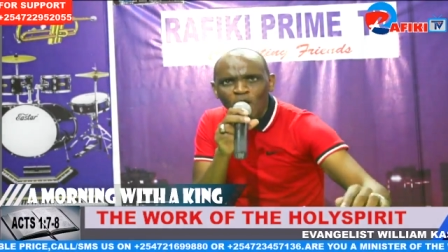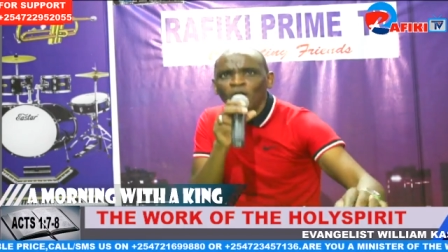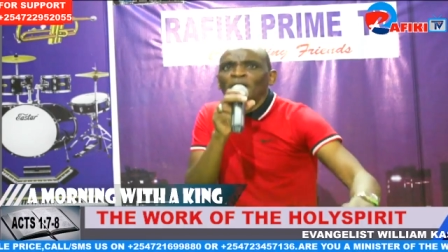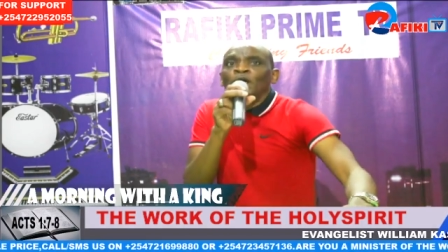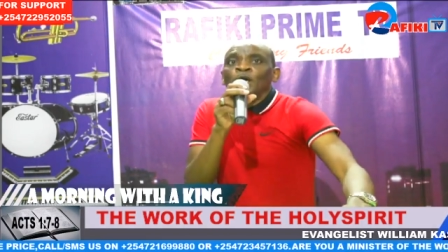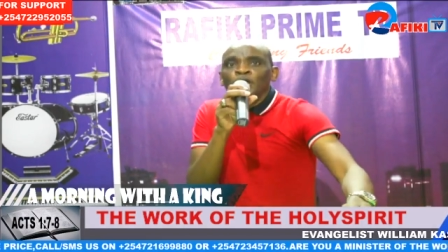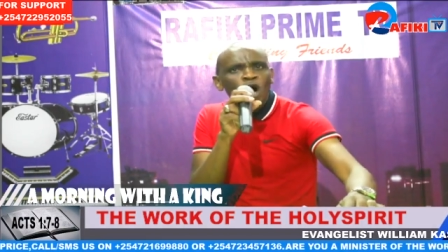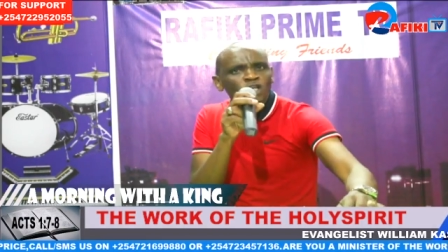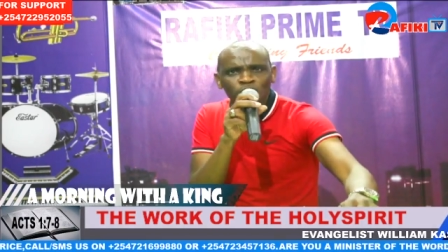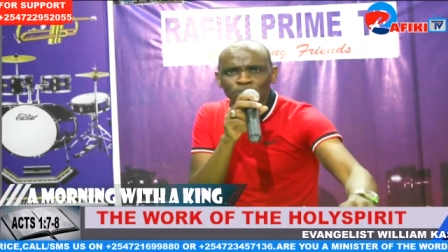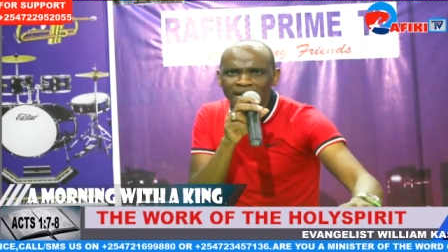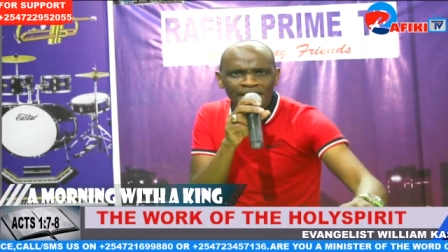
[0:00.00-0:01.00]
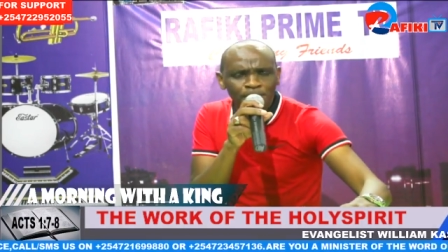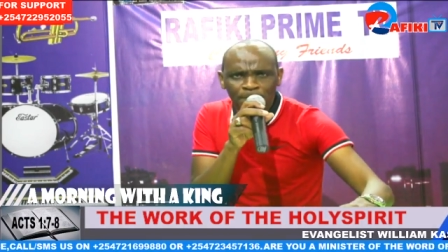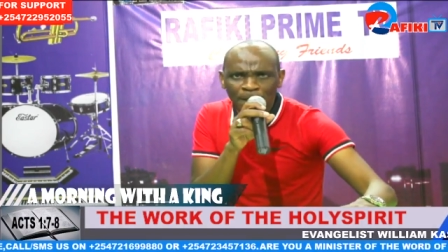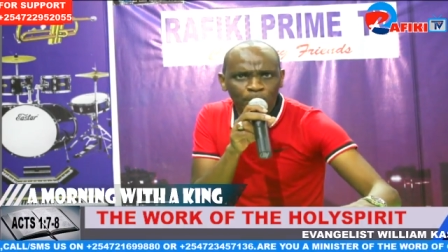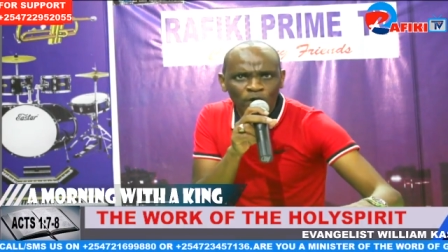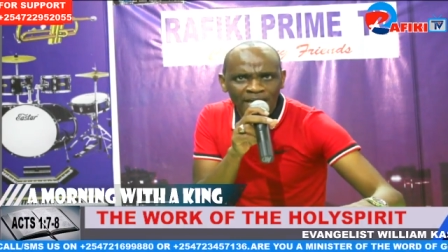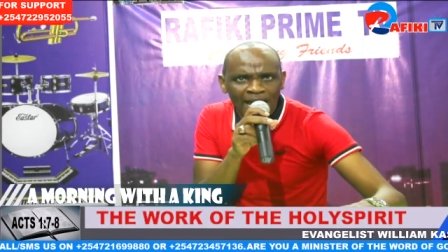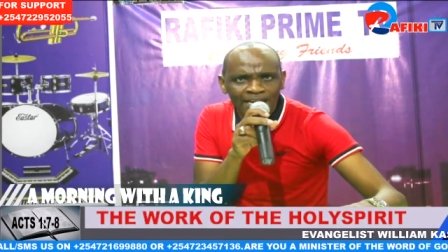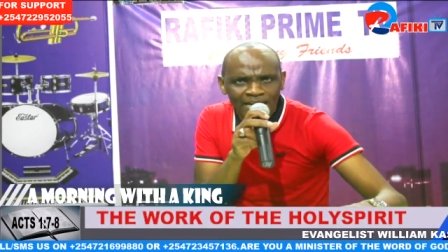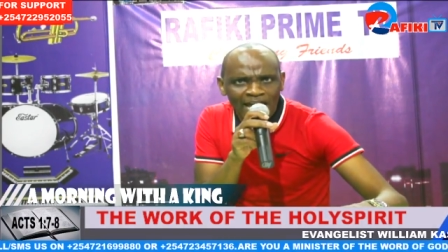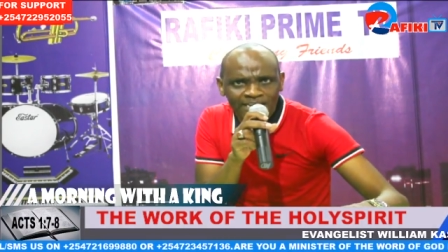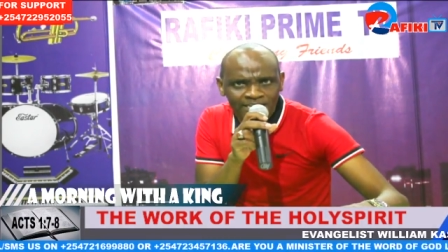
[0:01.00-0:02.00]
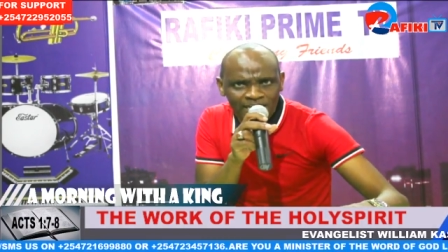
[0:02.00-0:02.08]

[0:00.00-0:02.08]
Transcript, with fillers: not many people now i like it